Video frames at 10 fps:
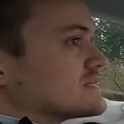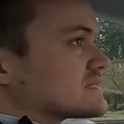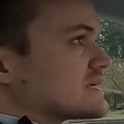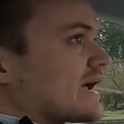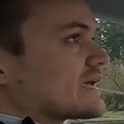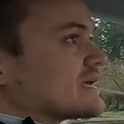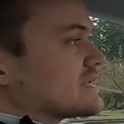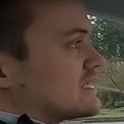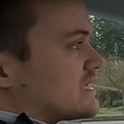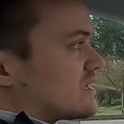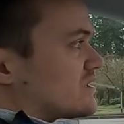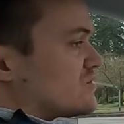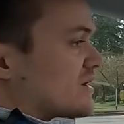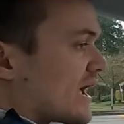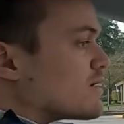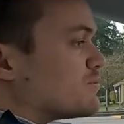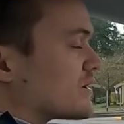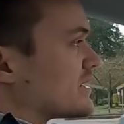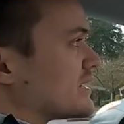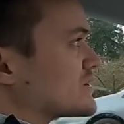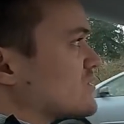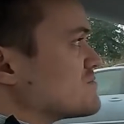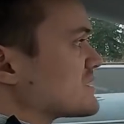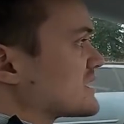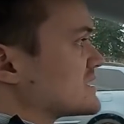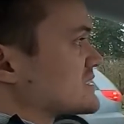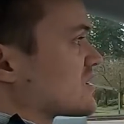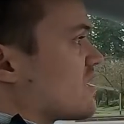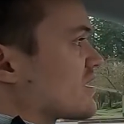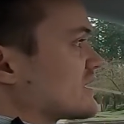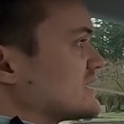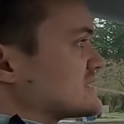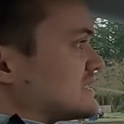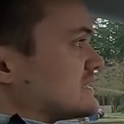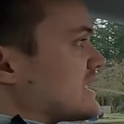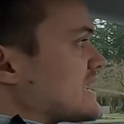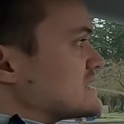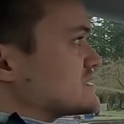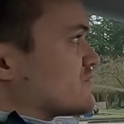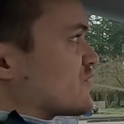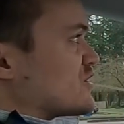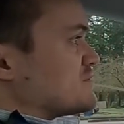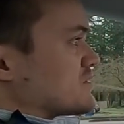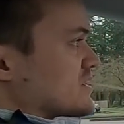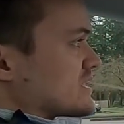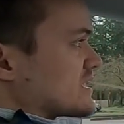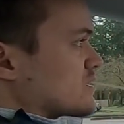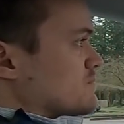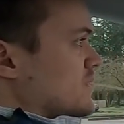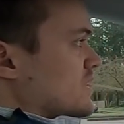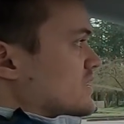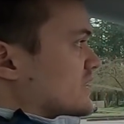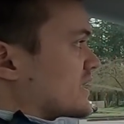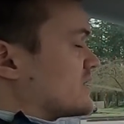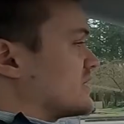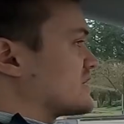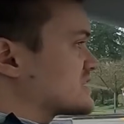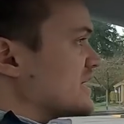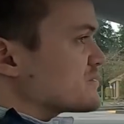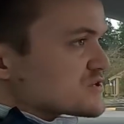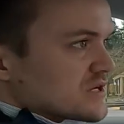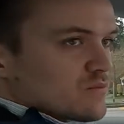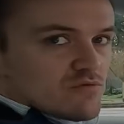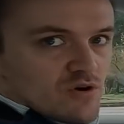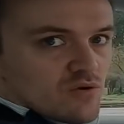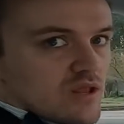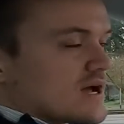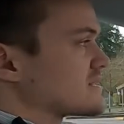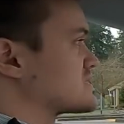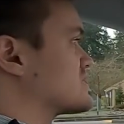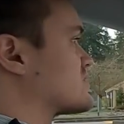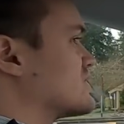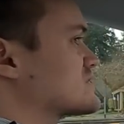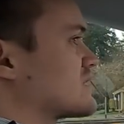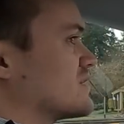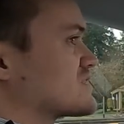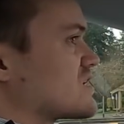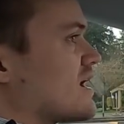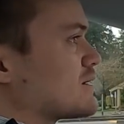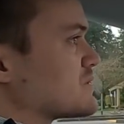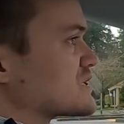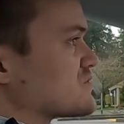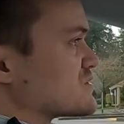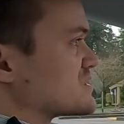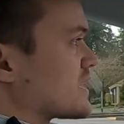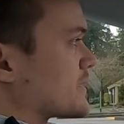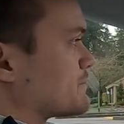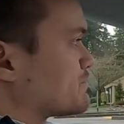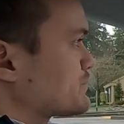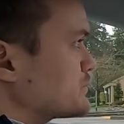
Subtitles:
Second, you can't put it into it because the car cannot see lines in front of me right now. Okay, it's interesting with road lines. So let's talk about this for a second.